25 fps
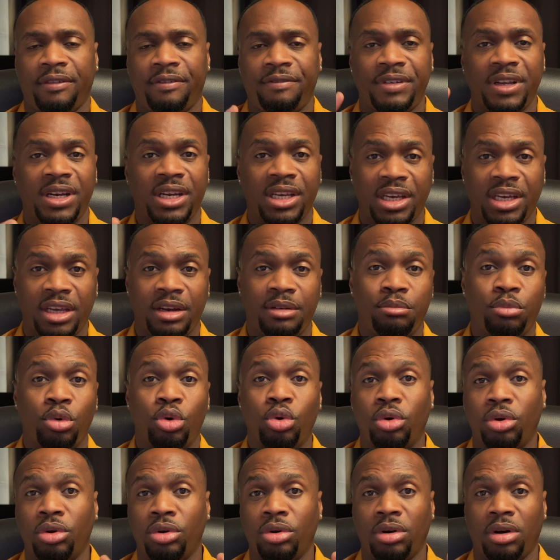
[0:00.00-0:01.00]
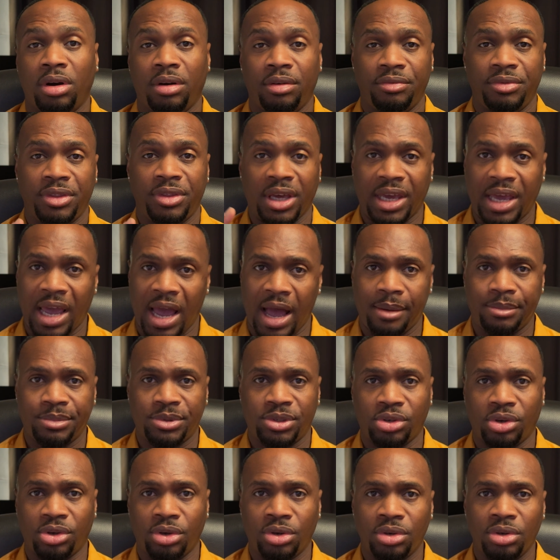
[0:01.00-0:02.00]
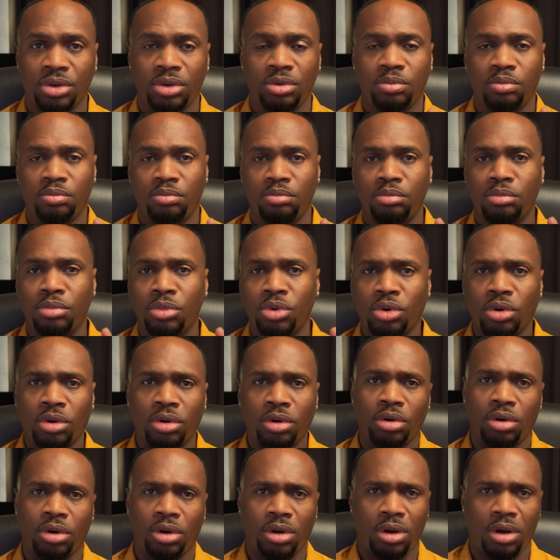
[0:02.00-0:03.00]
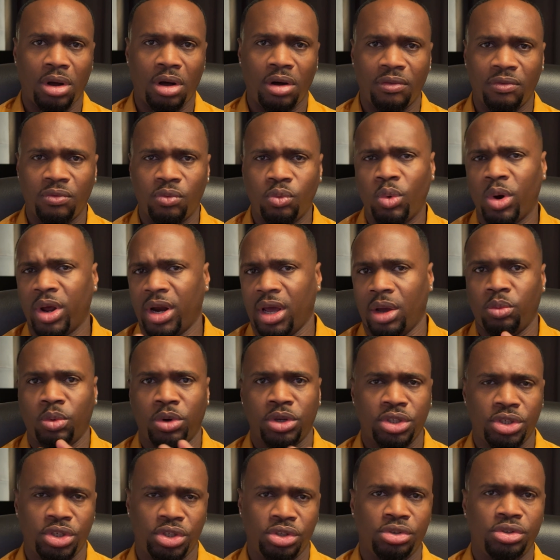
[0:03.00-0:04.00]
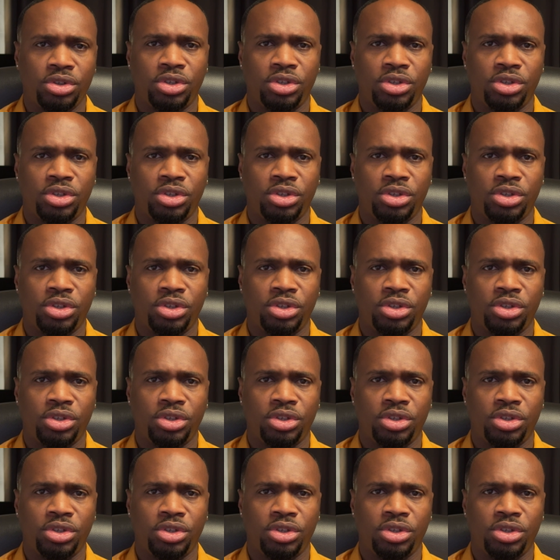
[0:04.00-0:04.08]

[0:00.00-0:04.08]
filling in more of the gaps on more of what I want to